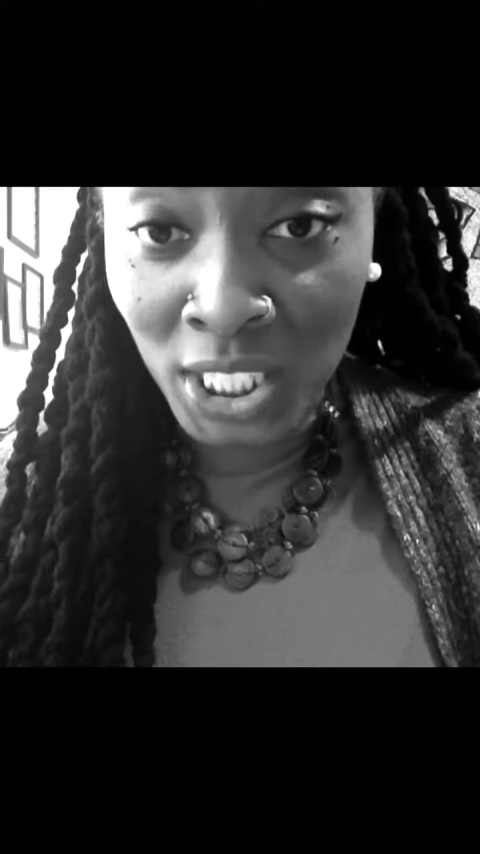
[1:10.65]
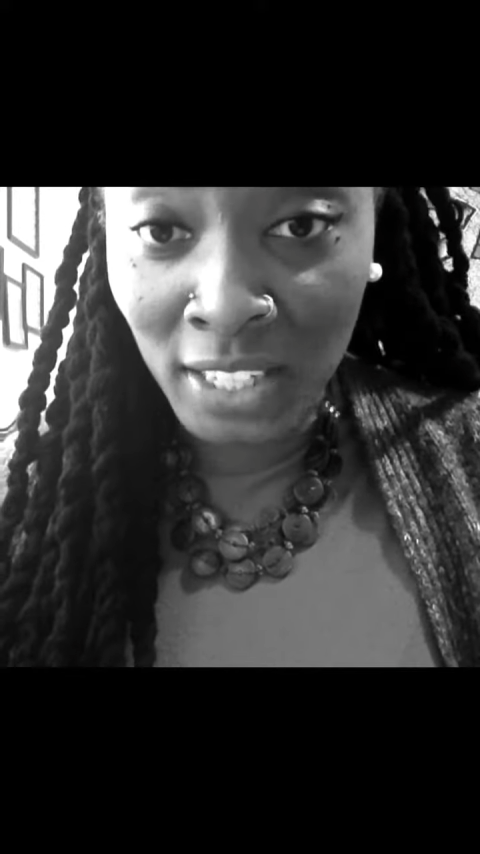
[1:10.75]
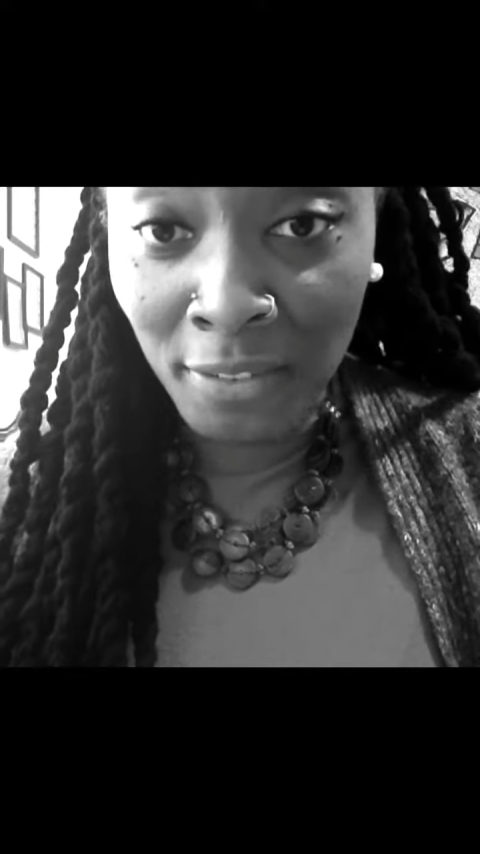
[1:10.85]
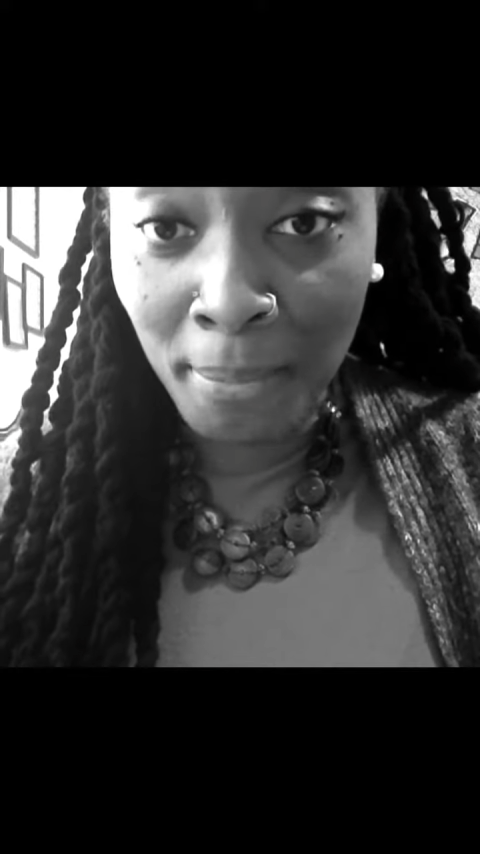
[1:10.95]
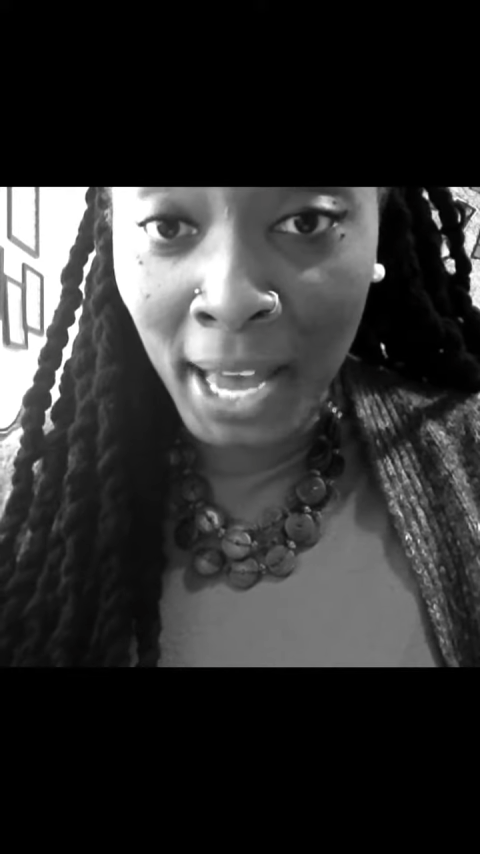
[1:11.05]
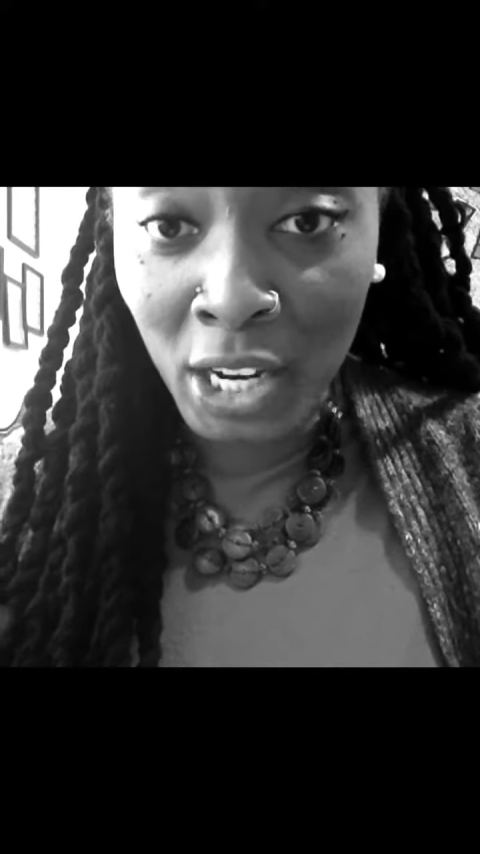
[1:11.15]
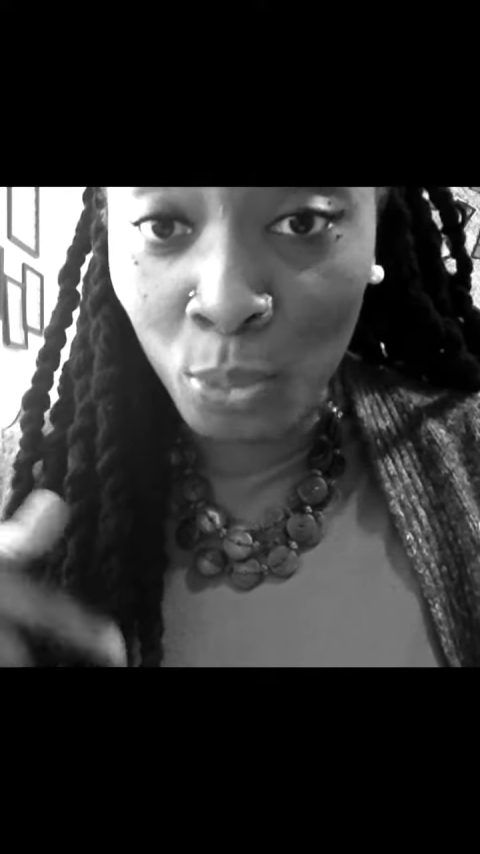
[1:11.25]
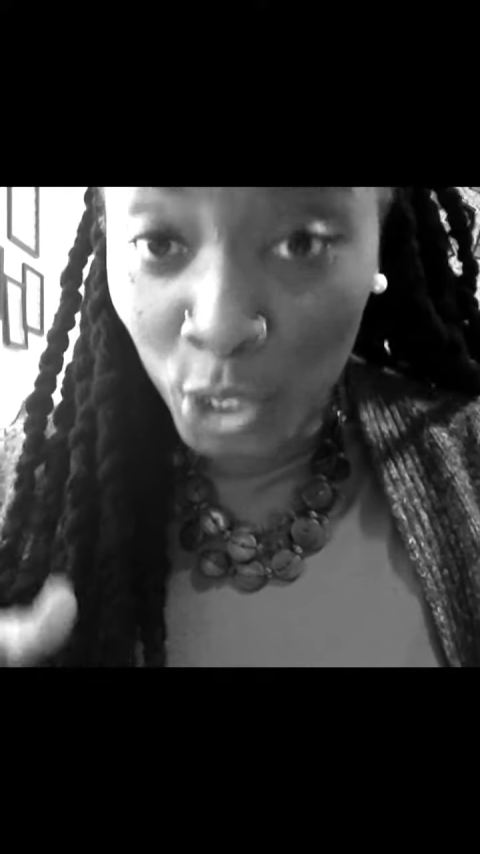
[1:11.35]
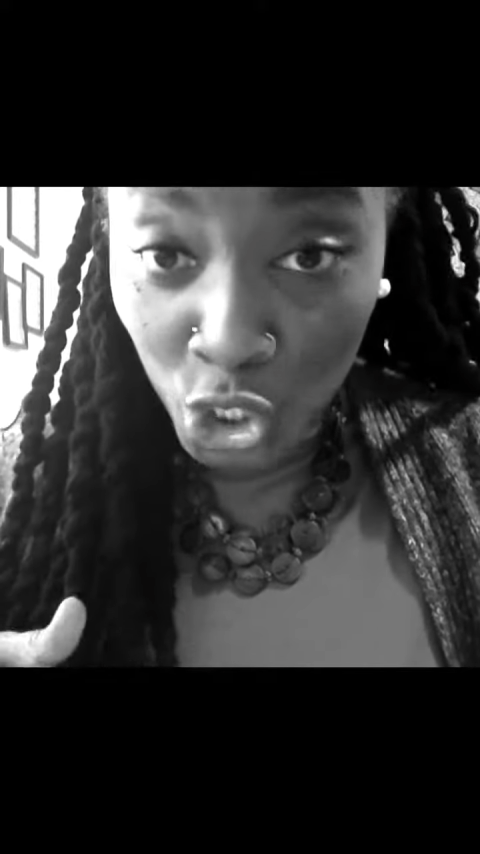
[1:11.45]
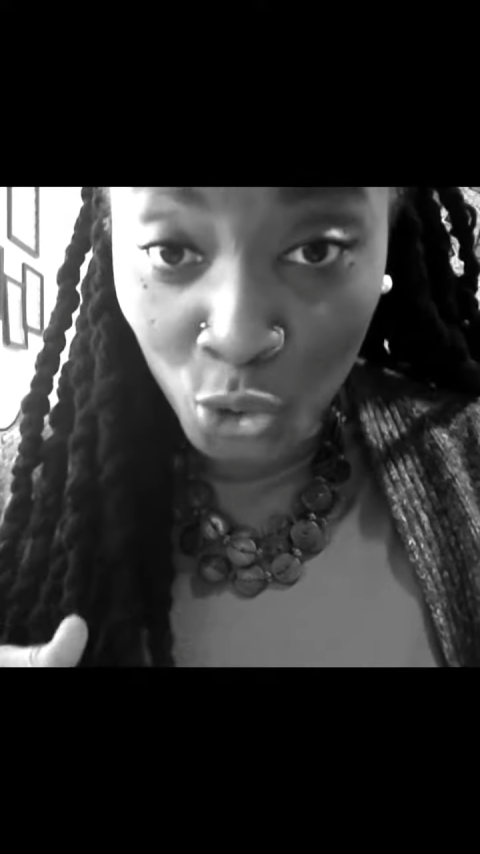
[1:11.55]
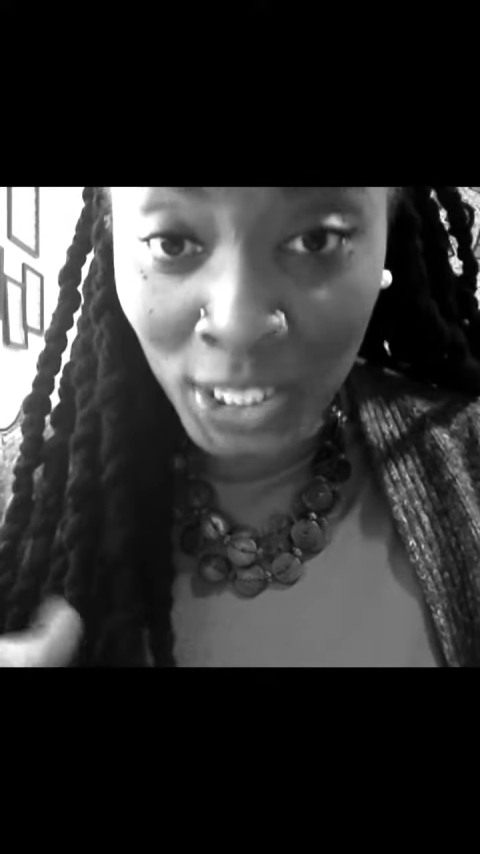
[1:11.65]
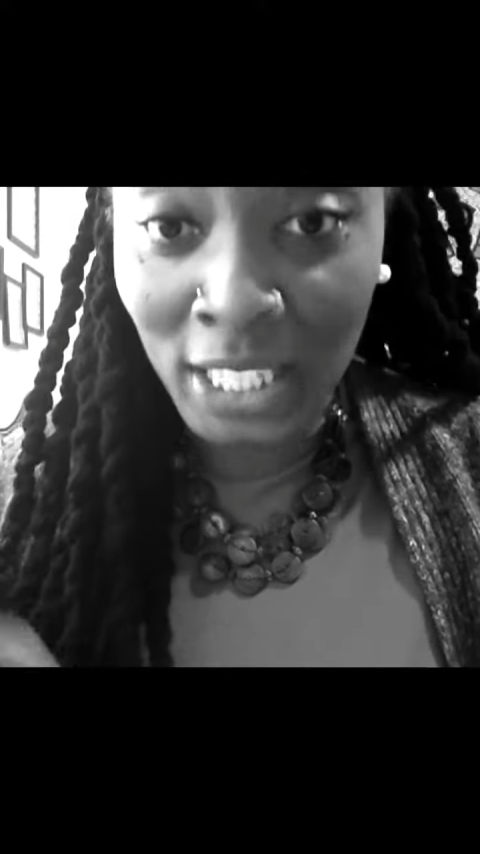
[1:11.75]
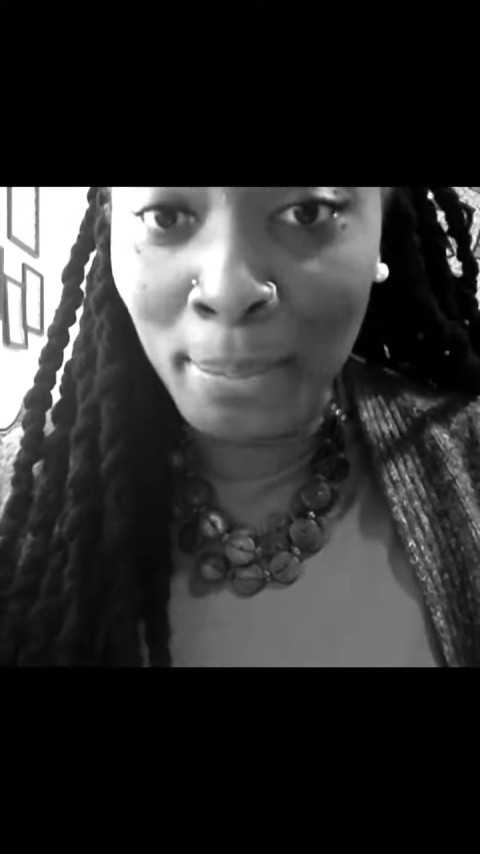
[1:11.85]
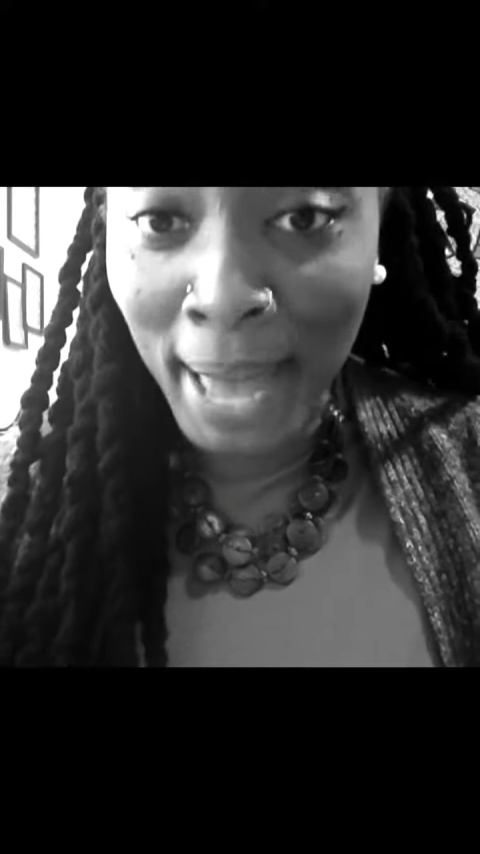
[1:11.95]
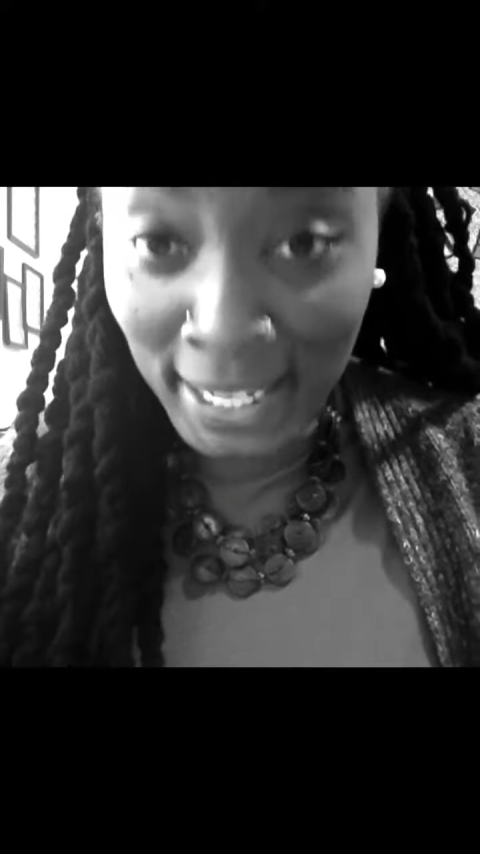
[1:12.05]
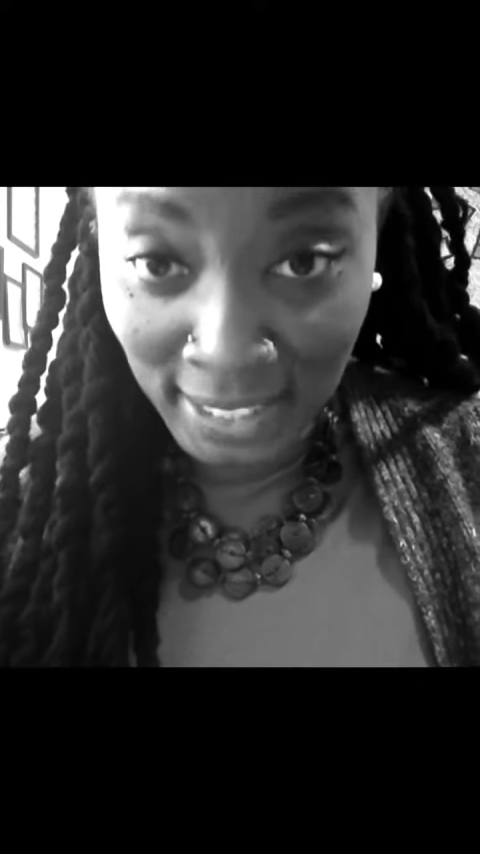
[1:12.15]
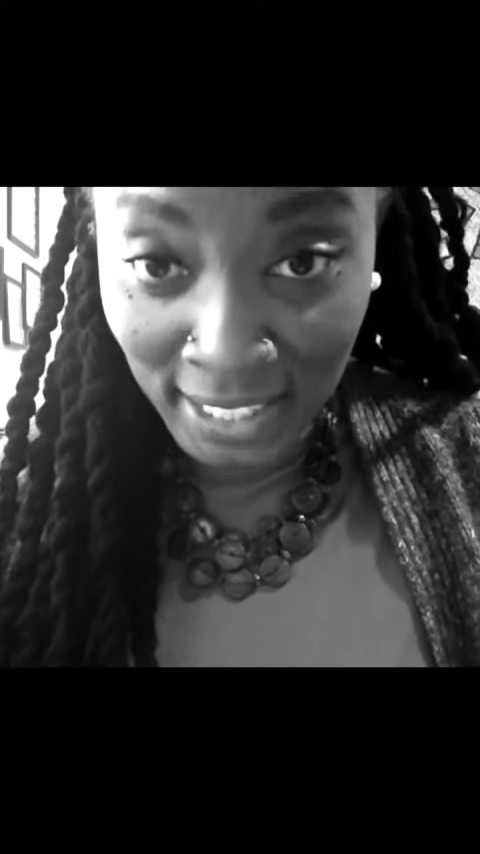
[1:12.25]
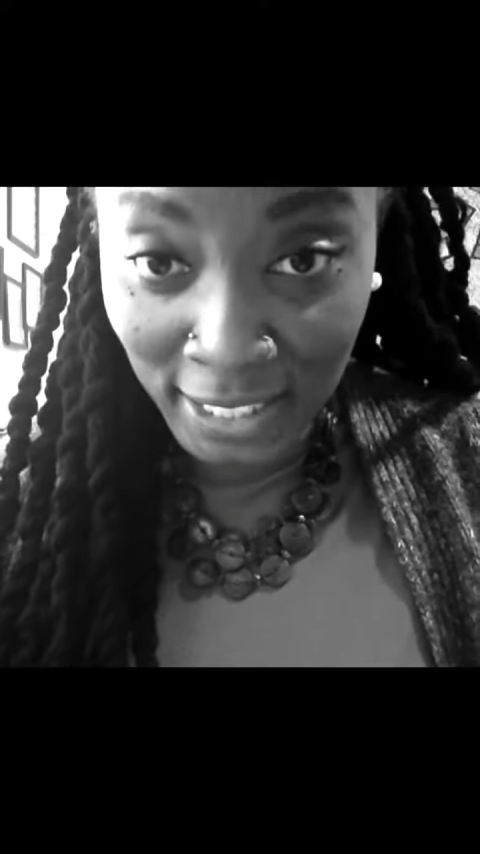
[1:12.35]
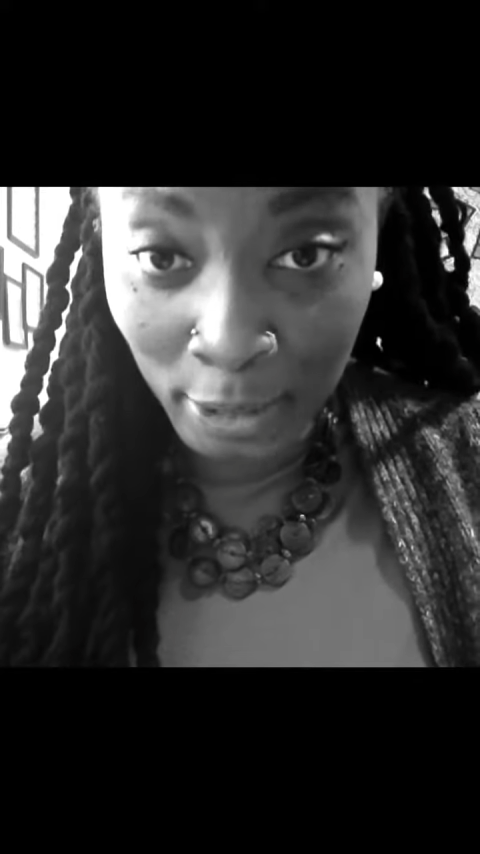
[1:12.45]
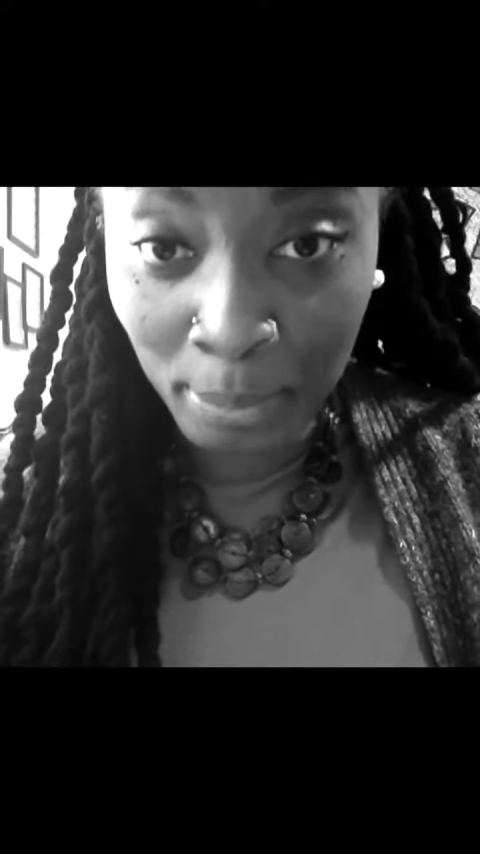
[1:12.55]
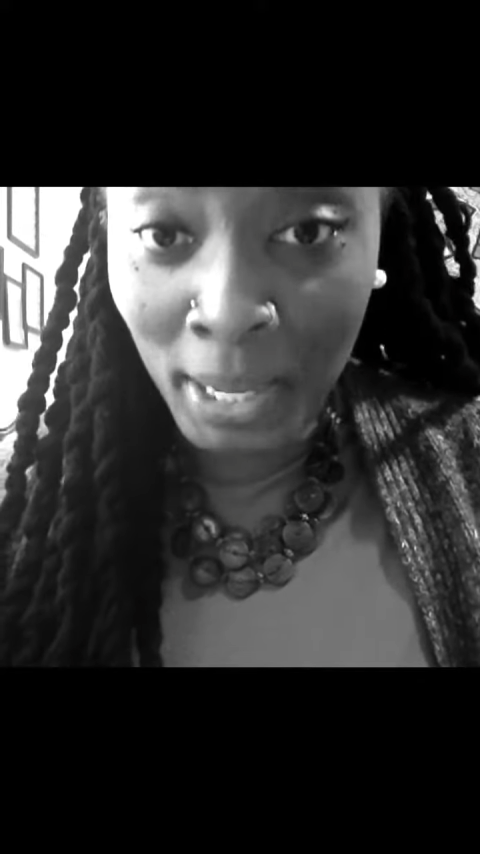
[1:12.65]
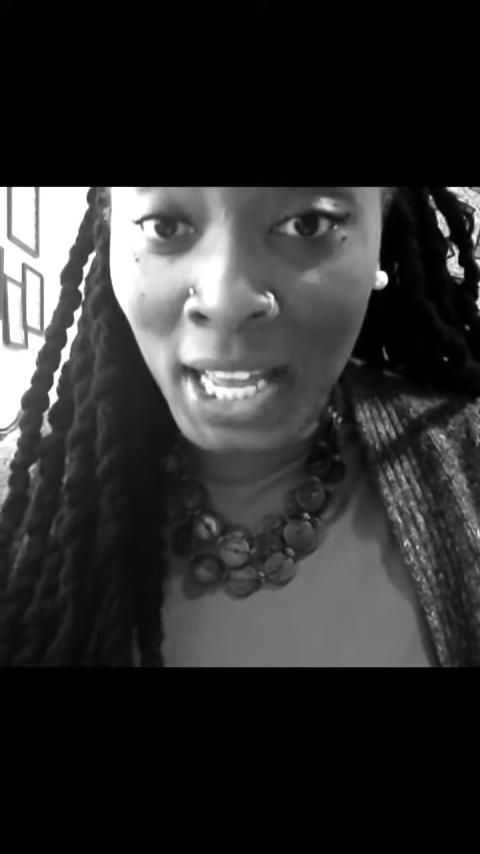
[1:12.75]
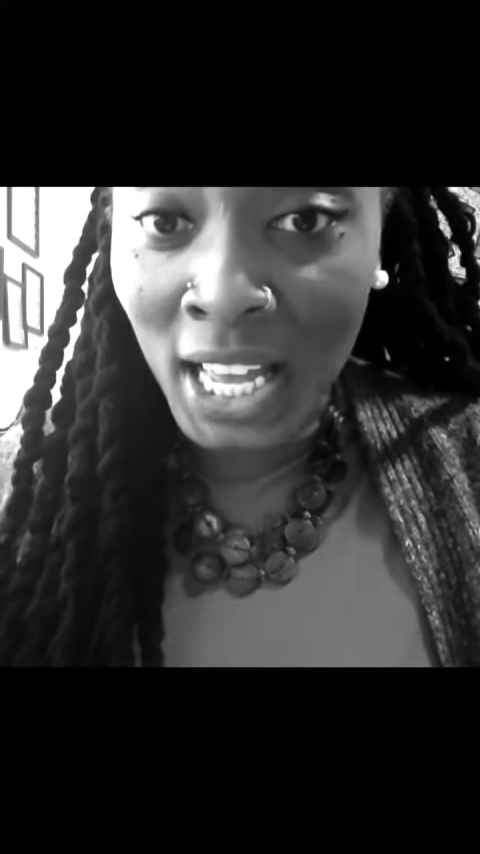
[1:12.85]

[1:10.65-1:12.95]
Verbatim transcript: to give my original key back to him